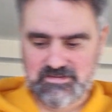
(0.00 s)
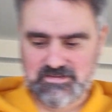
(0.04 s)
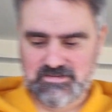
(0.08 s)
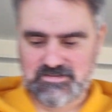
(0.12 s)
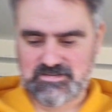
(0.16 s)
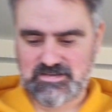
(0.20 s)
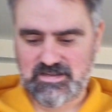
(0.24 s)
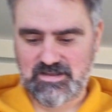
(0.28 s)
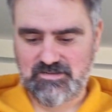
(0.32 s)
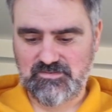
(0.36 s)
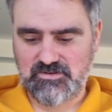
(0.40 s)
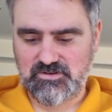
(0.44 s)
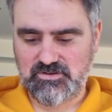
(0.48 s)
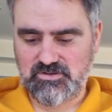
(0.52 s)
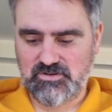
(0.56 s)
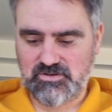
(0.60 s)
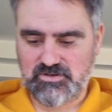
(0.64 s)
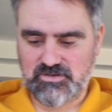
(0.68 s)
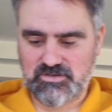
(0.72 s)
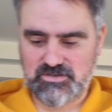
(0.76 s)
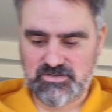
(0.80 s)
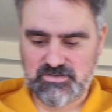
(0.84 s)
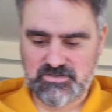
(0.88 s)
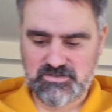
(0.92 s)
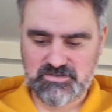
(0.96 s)
let's have a
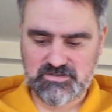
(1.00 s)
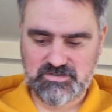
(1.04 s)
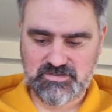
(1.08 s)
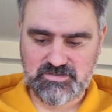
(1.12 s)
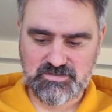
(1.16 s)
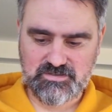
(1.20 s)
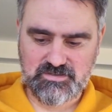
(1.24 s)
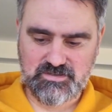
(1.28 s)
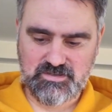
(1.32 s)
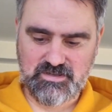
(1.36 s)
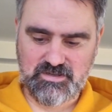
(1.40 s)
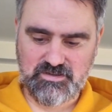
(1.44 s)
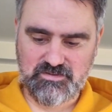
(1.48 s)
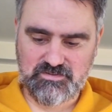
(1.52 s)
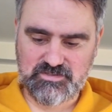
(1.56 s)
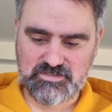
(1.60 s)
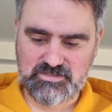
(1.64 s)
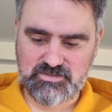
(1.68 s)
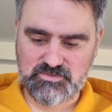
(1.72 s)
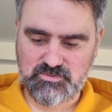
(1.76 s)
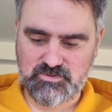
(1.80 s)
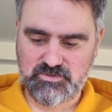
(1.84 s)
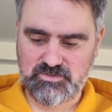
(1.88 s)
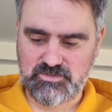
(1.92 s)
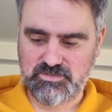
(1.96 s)
look how
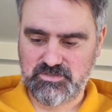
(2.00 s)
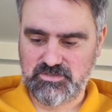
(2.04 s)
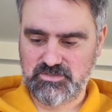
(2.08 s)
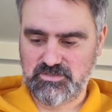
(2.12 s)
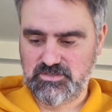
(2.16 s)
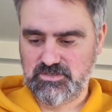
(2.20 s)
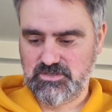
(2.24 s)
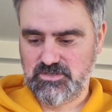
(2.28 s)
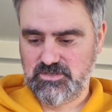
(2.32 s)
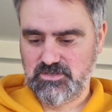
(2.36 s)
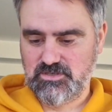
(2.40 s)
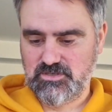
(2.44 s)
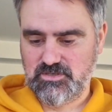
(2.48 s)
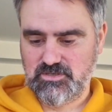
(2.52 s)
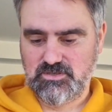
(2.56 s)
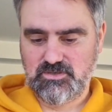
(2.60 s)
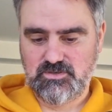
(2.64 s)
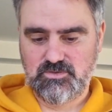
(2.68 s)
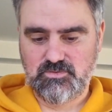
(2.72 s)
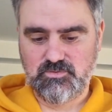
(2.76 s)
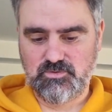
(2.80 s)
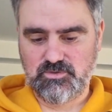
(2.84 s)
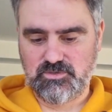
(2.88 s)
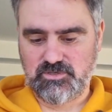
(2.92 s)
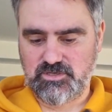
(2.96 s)
this would
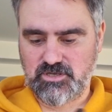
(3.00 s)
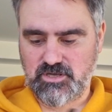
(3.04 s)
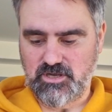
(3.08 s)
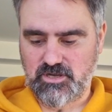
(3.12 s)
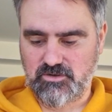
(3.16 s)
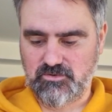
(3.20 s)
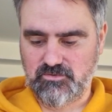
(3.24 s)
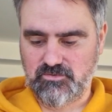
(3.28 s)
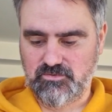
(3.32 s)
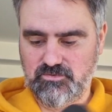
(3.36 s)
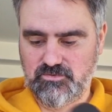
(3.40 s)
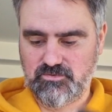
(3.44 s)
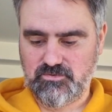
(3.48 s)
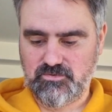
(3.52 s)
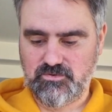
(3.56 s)
go,